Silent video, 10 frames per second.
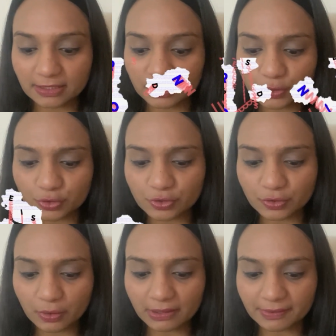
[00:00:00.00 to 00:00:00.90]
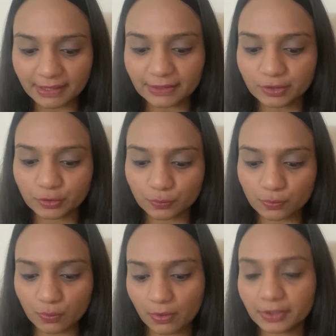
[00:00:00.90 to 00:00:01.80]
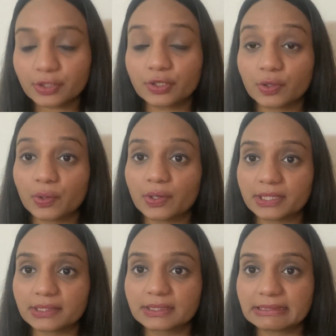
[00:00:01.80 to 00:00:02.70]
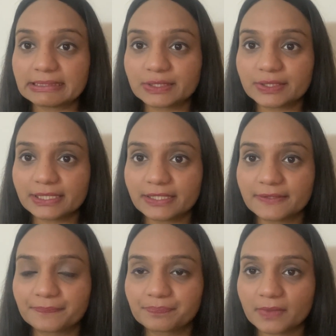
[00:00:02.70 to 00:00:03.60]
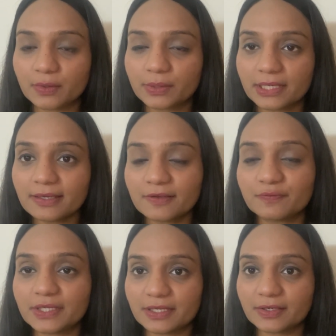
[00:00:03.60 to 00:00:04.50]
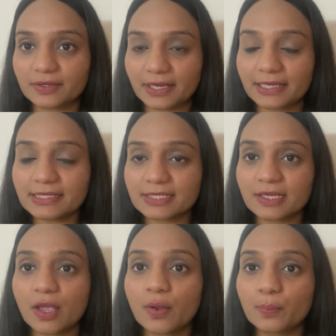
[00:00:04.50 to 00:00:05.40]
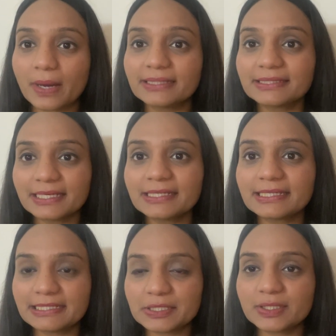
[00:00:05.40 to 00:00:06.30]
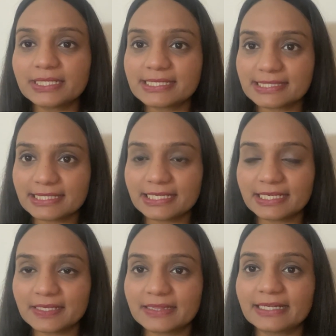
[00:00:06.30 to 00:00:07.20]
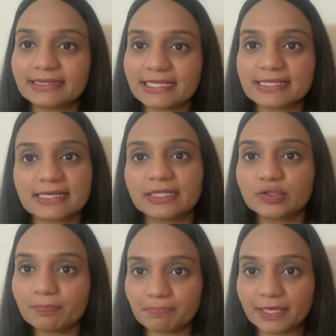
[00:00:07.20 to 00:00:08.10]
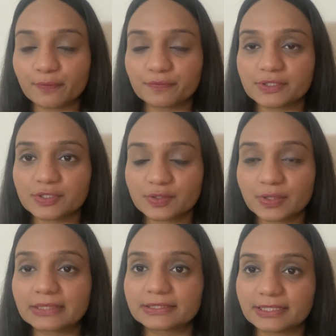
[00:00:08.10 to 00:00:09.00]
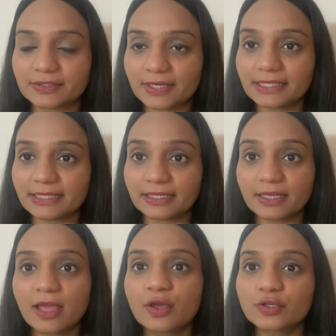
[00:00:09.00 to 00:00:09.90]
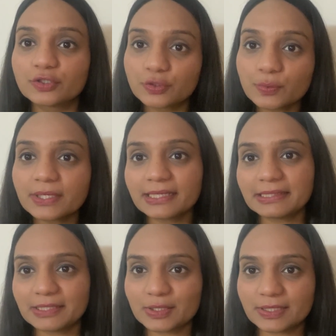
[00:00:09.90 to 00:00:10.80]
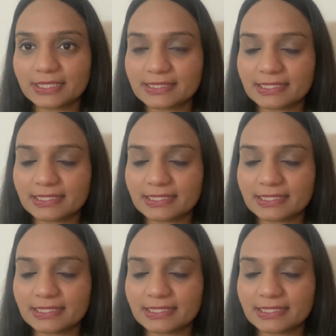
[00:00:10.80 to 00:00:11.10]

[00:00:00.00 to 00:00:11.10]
you should not write you or your clearly. Okay, we can write, one can clearly see that these are the benefits. Rather than writing, you can clearly